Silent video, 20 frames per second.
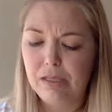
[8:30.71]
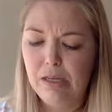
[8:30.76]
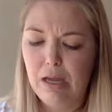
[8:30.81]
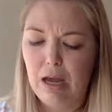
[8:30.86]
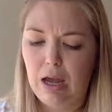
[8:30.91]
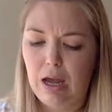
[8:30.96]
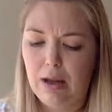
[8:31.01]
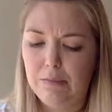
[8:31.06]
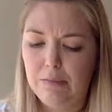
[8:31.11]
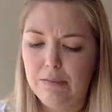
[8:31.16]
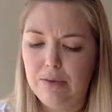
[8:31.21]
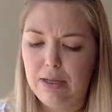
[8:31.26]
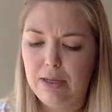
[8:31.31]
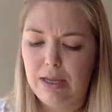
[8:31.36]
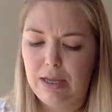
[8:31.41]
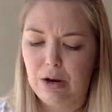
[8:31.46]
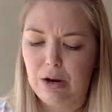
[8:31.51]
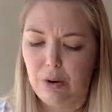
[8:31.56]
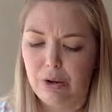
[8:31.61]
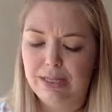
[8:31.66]

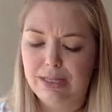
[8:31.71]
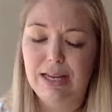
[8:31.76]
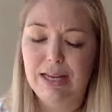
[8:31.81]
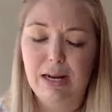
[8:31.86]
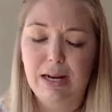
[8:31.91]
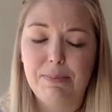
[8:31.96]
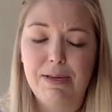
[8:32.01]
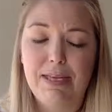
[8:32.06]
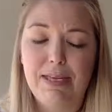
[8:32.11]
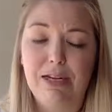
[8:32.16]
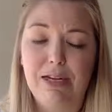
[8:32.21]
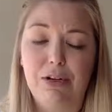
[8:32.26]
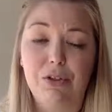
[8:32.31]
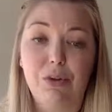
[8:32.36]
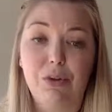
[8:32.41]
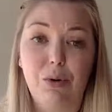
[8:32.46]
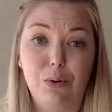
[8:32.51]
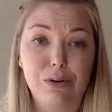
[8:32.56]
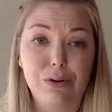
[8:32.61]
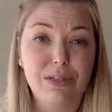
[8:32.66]
it's got to be geared
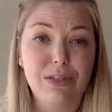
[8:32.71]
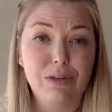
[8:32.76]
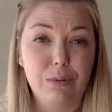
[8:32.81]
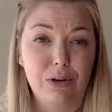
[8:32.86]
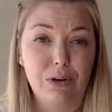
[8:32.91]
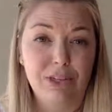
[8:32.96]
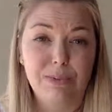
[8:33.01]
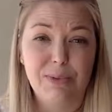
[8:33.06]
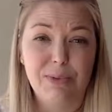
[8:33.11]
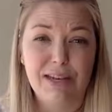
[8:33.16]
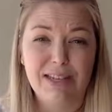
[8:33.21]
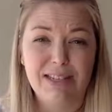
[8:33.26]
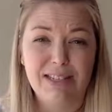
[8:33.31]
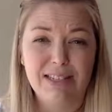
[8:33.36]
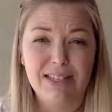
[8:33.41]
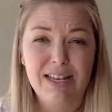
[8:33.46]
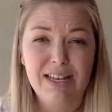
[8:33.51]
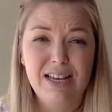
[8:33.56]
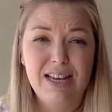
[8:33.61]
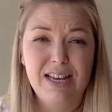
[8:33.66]
towards Squarespace,